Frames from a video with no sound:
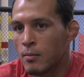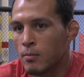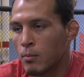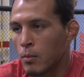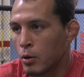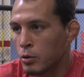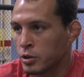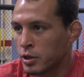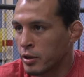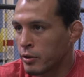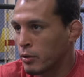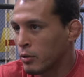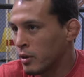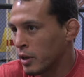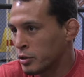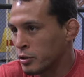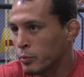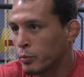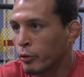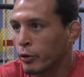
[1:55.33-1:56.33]
mostly go,
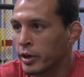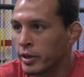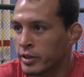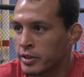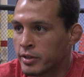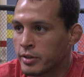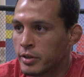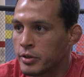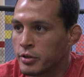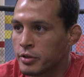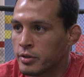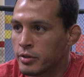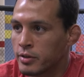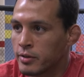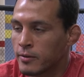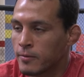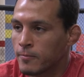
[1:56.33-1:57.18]
like, to boring decisions.